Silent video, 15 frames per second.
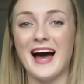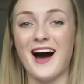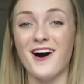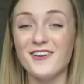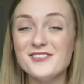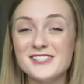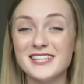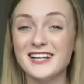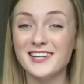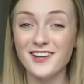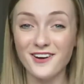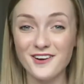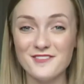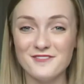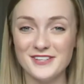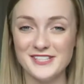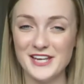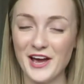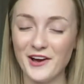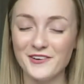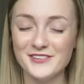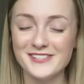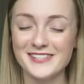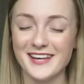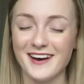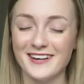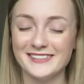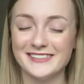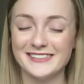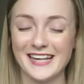I've seen a lot of videos that
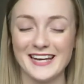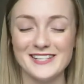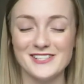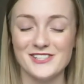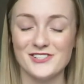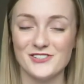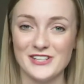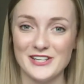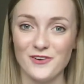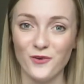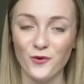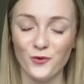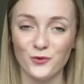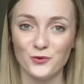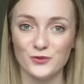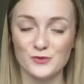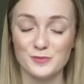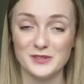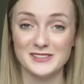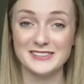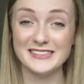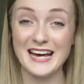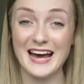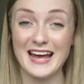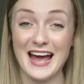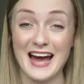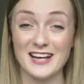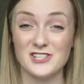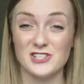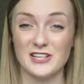are stationery hauls, but today
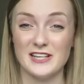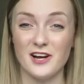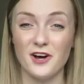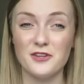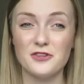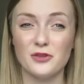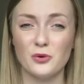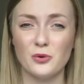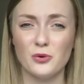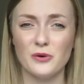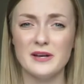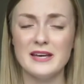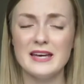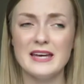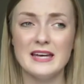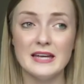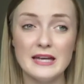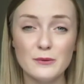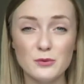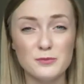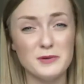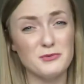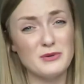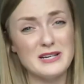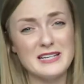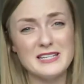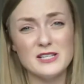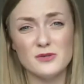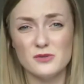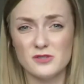actually I thought it would be
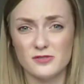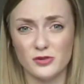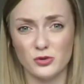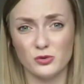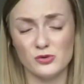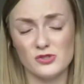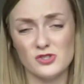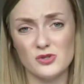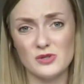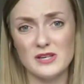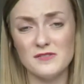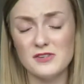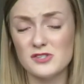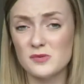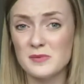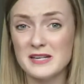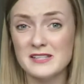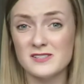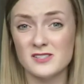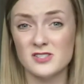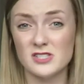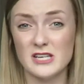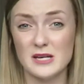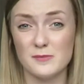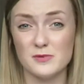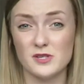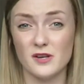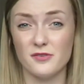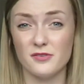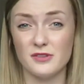really useful to give you some hints and
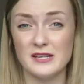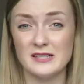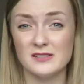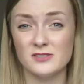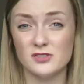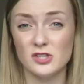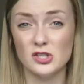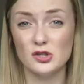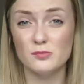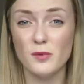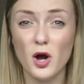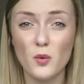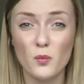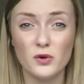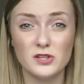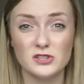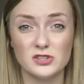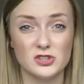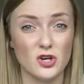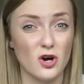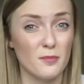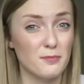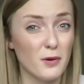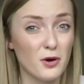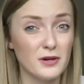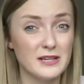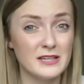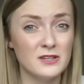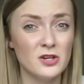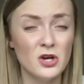tips of things that you might want to start
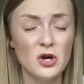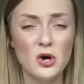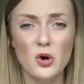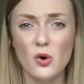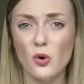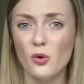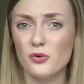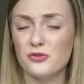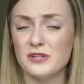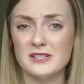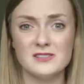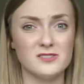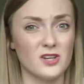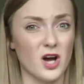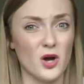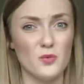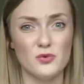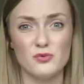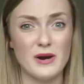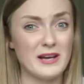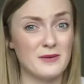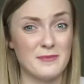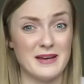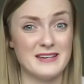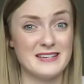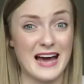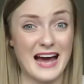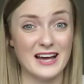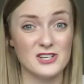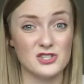buying, or things that I would recommend
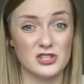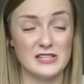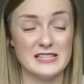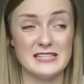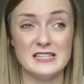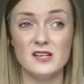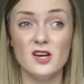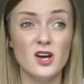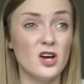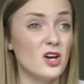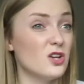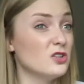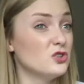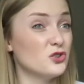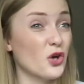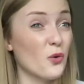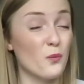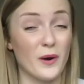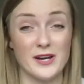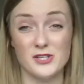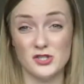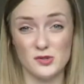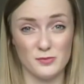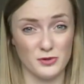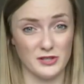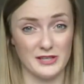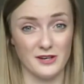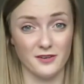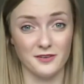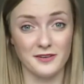actually don't waste your
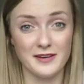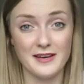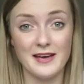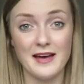money on.